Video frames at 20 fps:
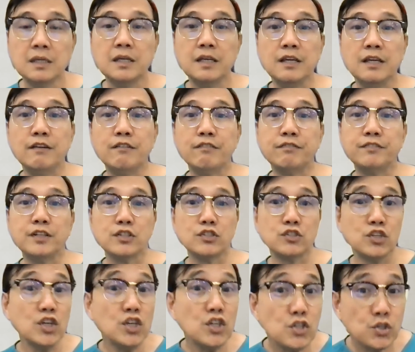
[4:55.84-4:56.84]
if the
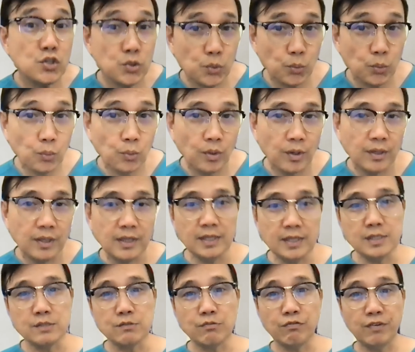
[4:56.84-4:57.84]
tissue
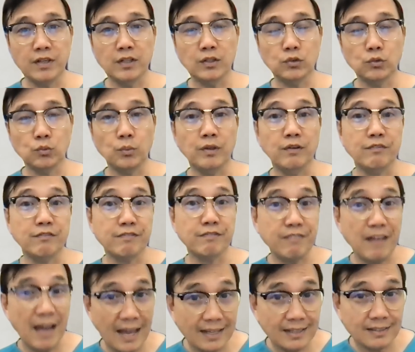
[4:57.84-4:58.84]
is filled with
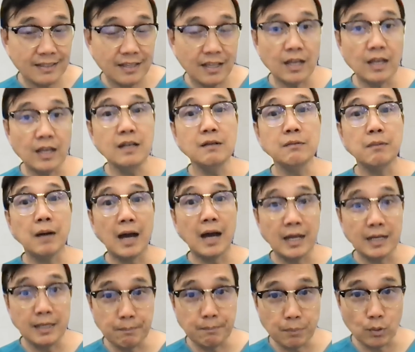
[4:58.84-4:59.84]
fat and
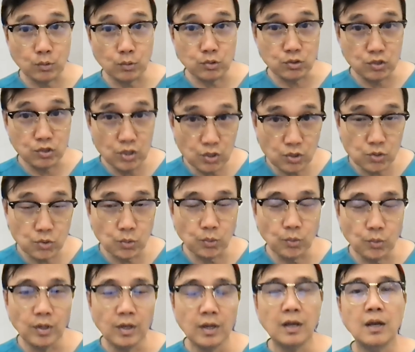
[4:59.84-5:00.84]
adipose tissue,
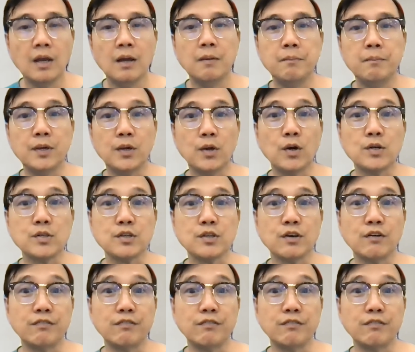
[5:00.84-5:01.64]
because of